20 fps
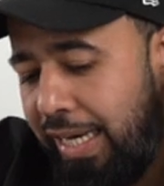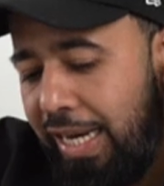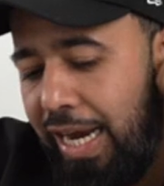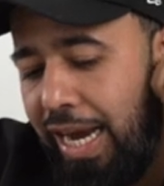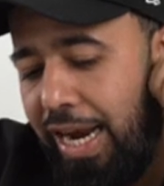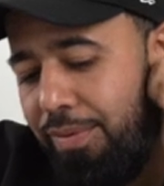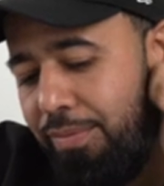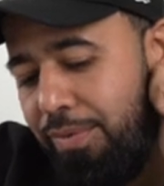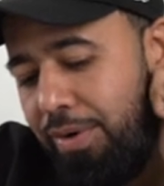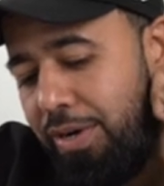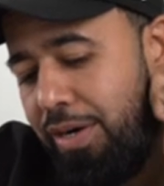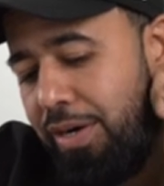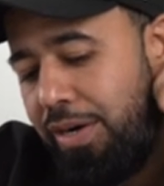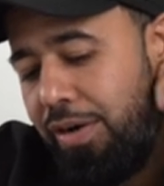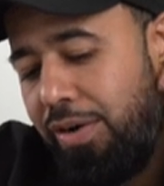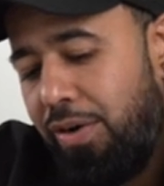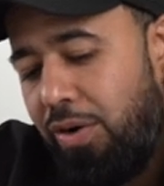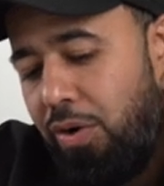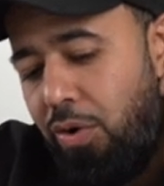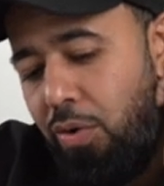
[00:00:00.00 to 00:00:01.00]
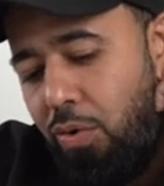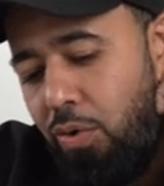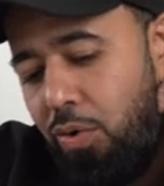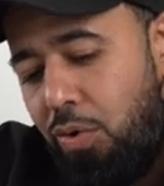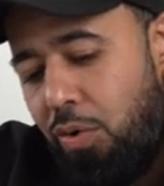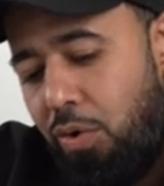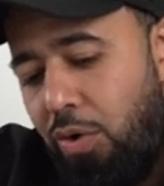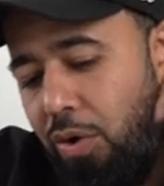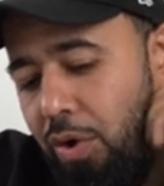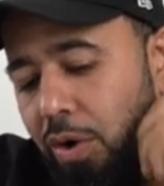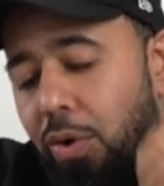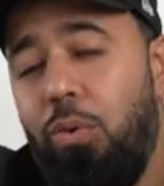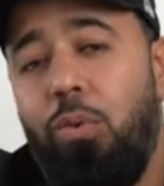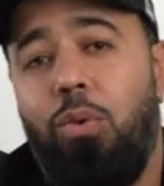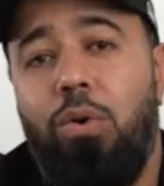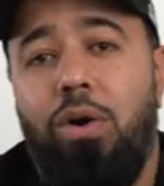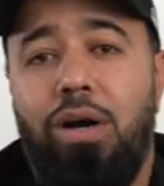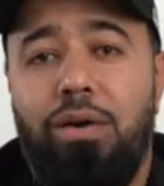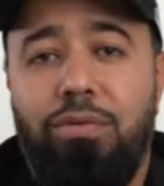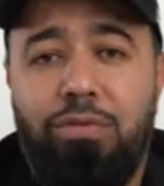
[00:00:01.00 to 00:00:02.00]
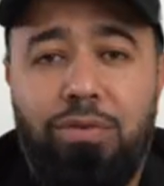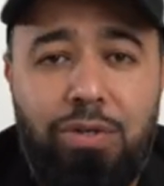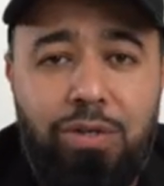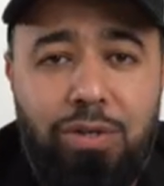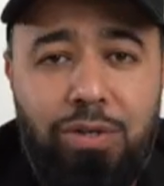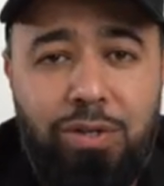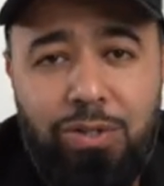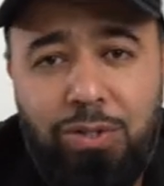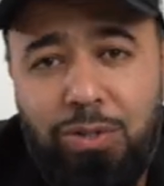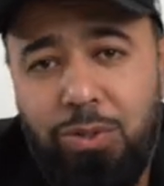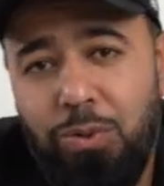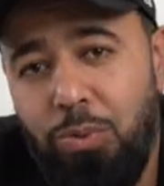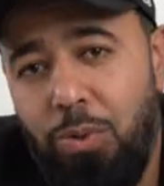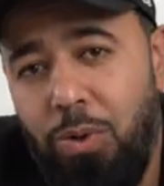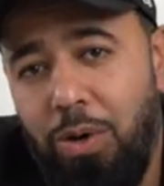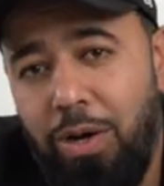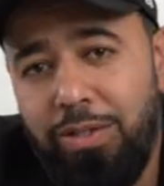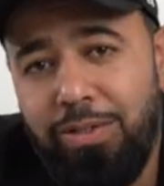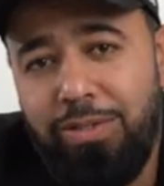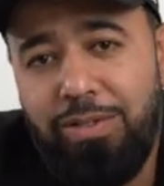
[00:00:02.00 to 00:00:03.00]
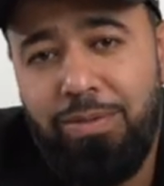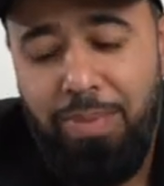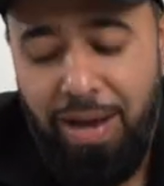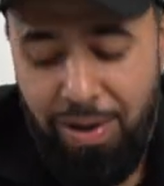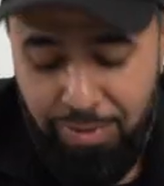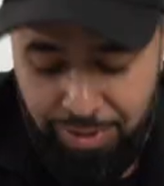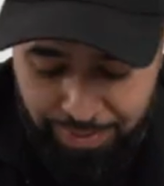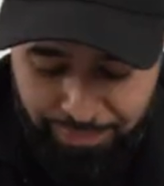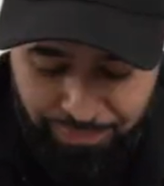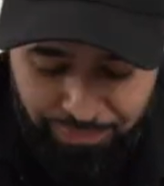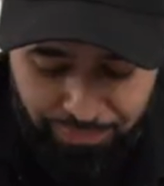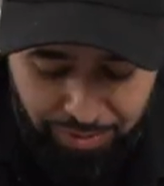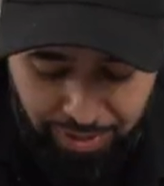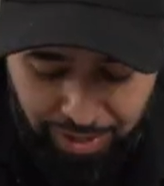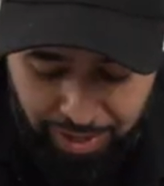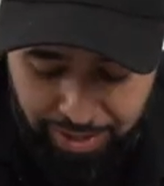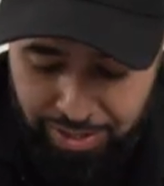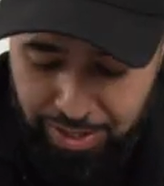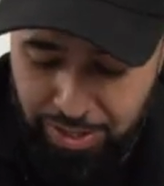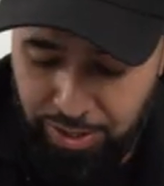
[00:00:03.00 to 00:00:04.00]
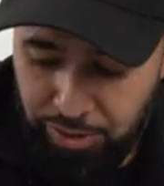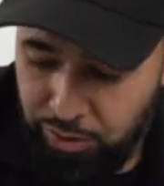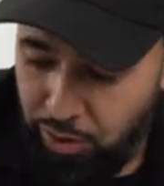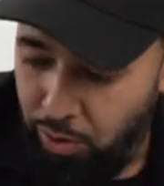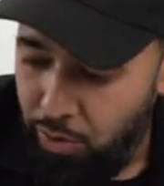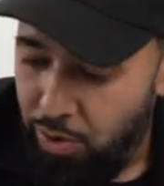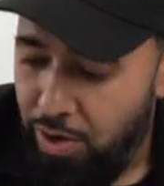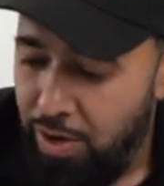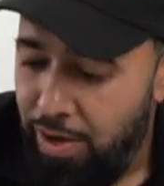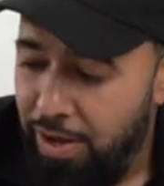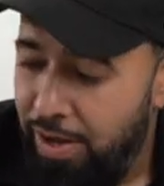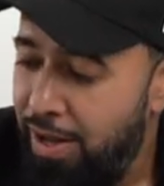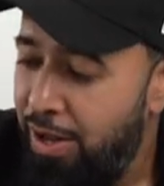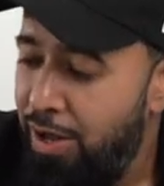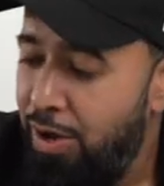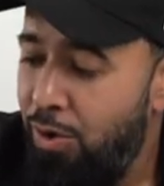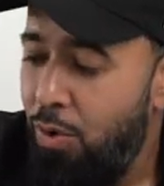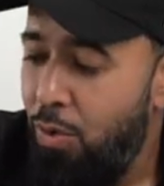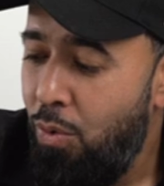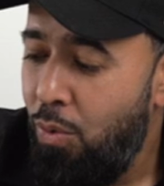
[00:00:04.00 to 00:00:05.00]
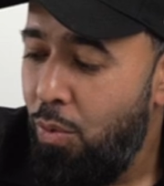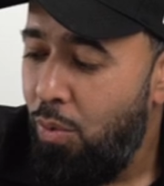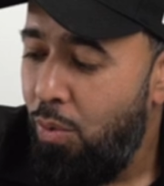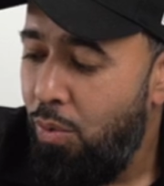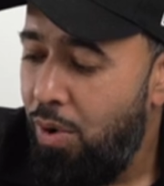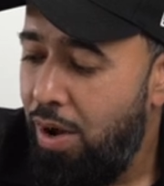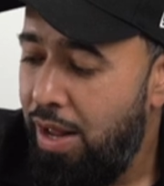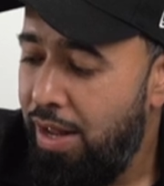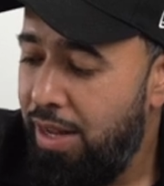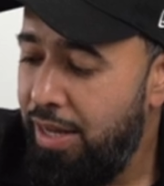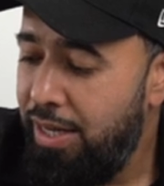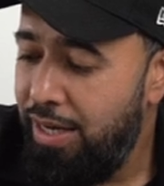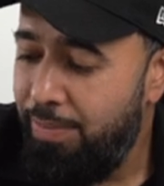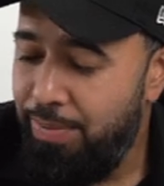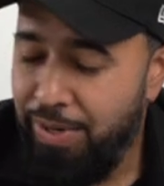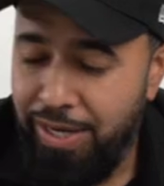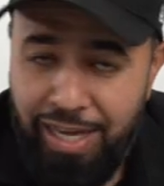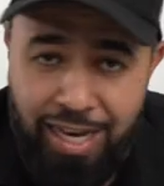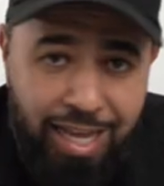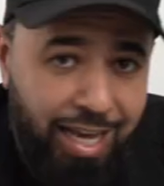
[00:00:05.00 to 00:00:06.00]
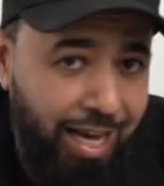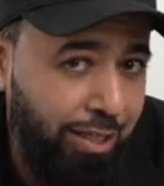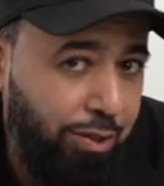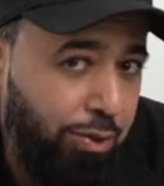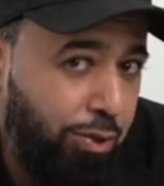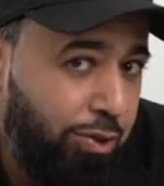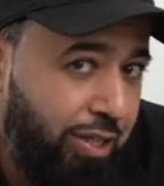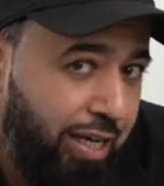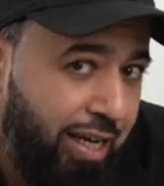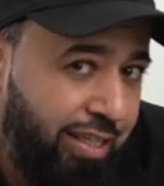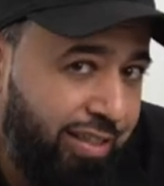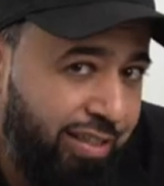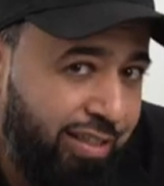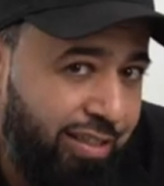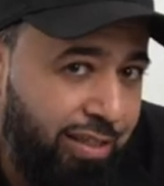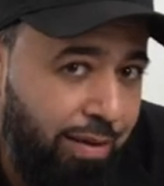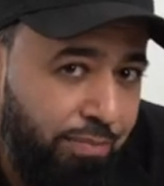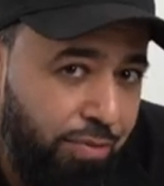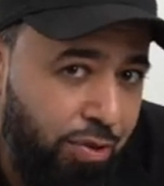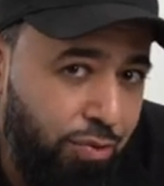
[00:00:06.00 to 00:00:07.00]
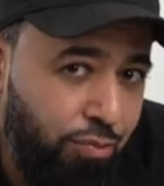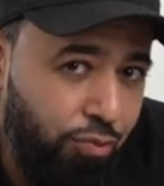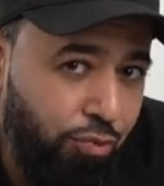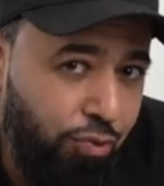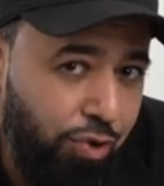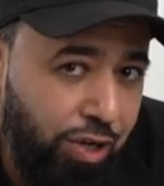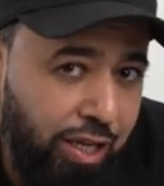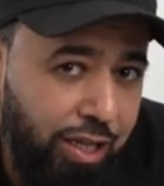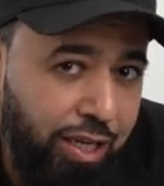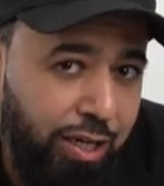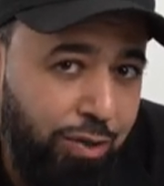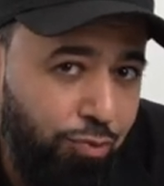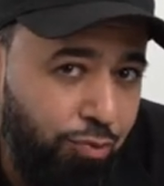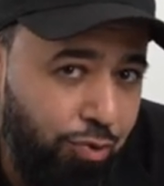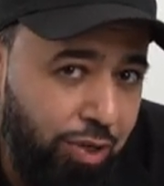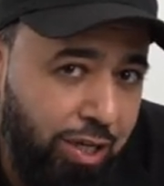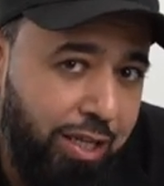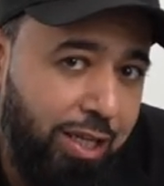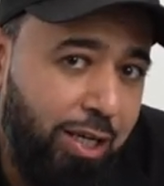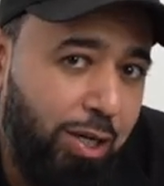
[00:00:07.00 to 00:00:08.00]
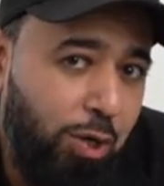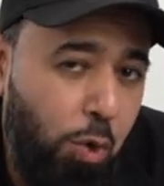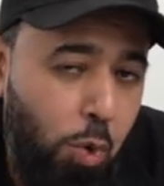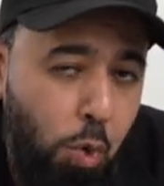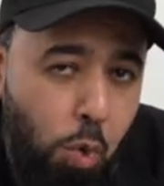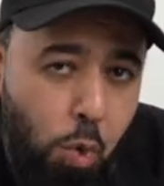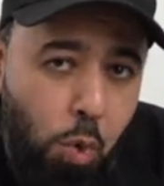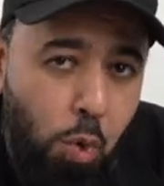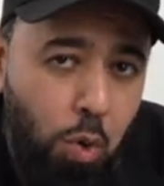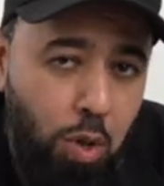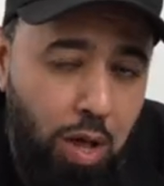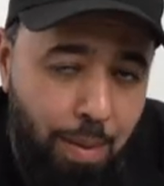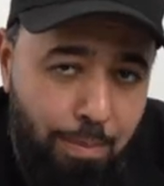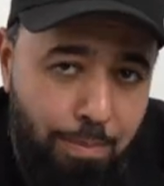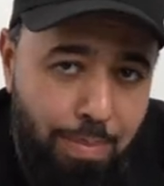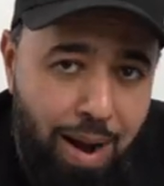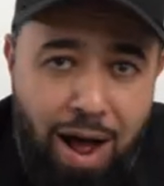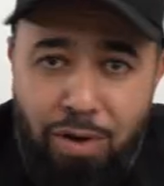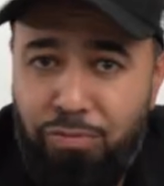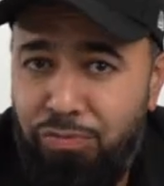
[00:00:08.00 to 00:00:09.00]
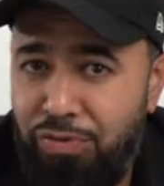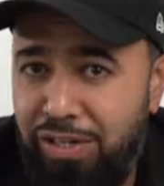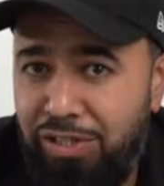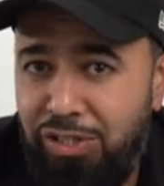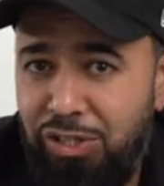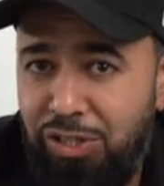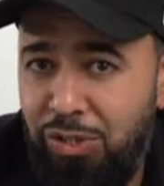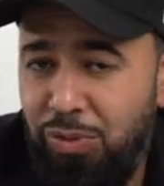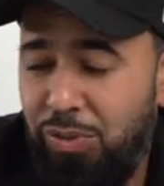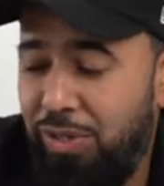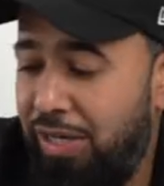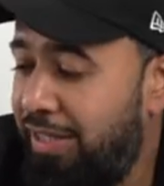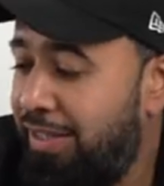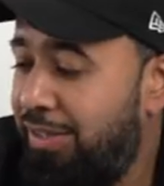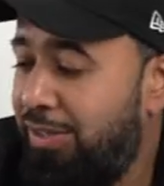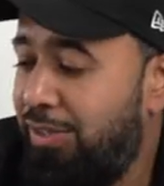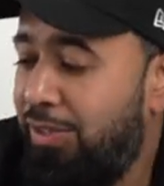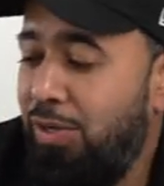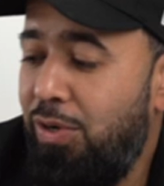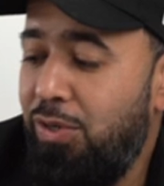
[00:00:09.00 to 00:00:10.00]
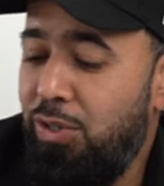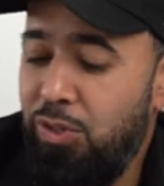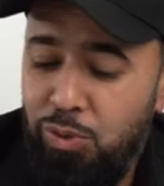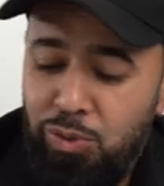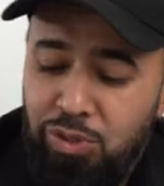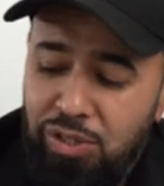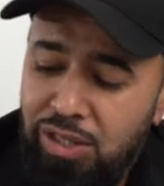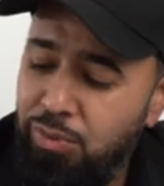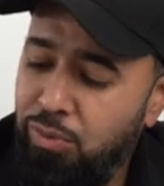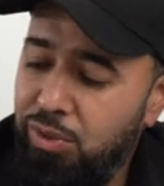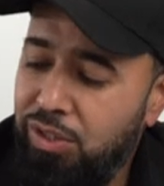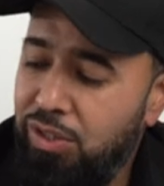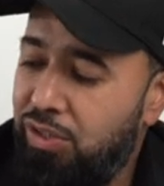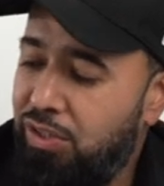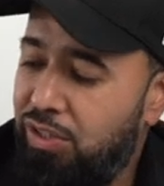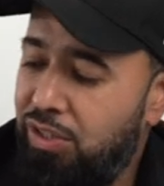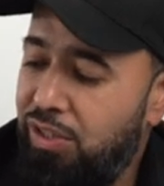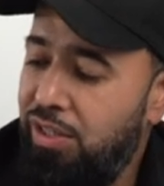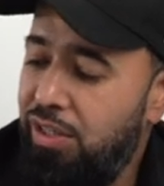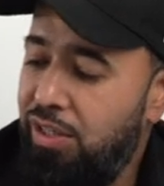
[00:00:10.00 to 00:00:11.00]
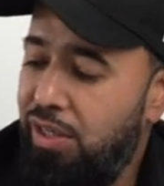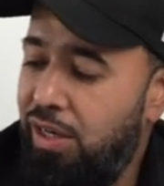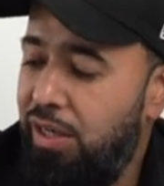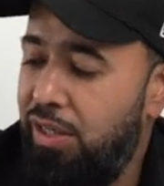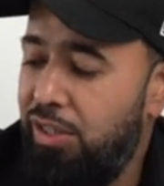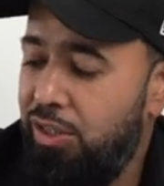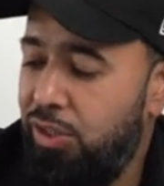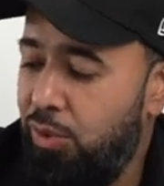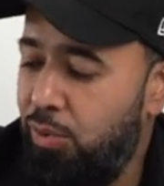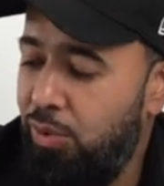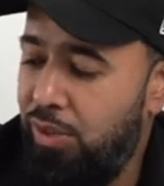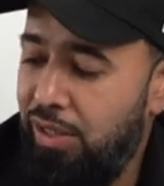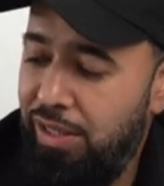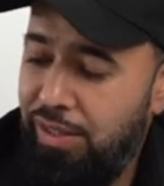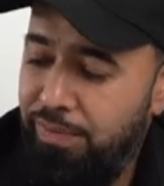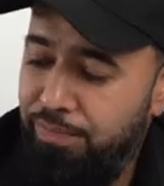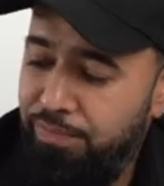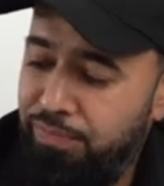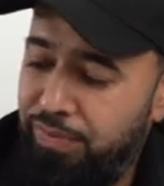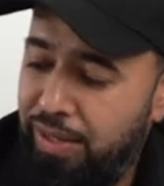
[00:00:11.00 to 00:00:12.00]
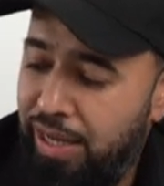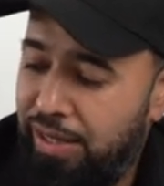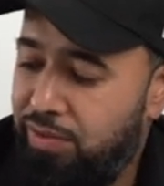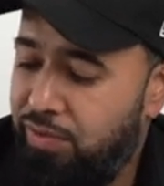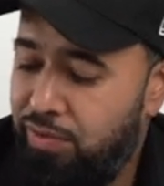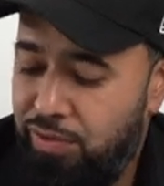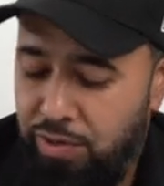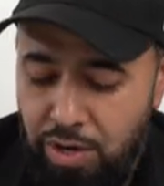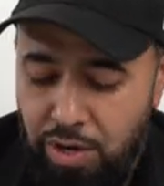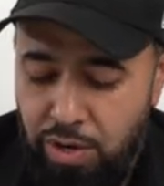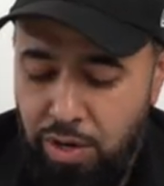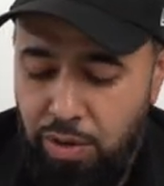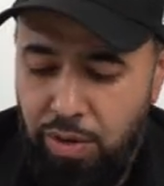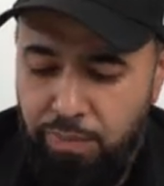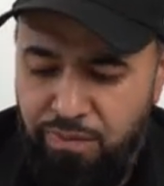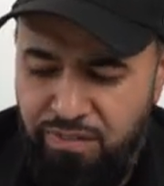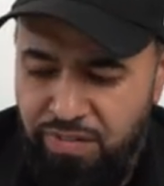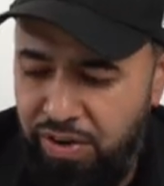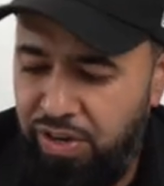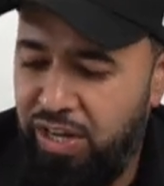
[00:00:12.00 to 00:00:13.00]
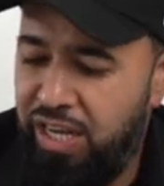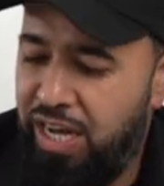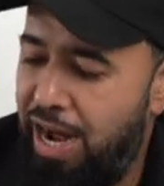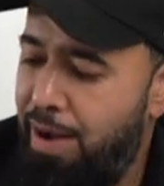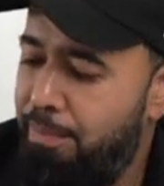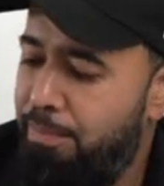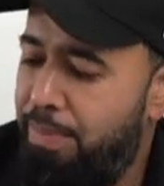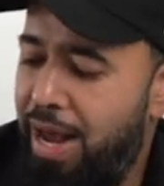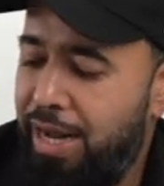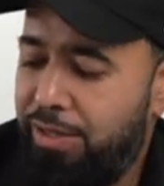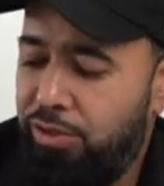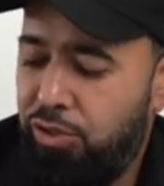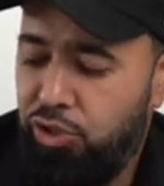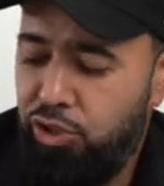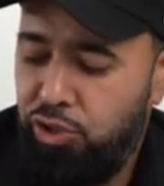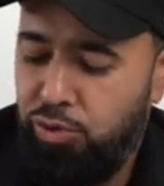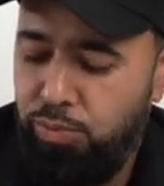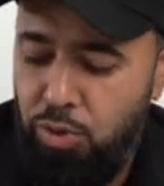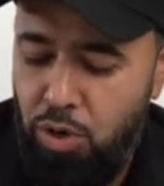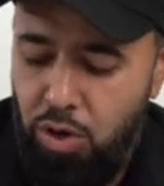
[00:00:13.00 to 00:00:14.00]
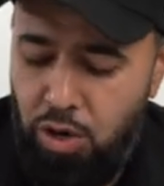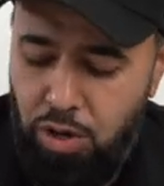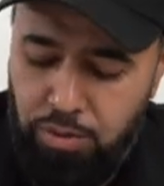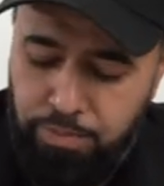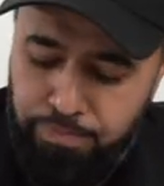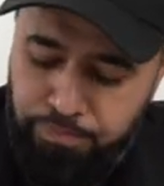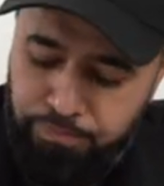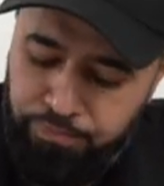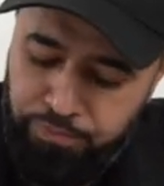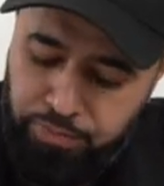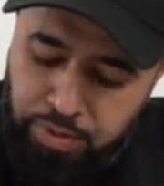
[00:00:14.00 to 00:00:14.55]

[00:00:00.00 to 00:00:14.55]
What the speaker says: camera or wherever you want to mount it. All right, so in the beginning, I told you guys there's something really, really cool about this unit. So usually when you see a unit that's very compact or small,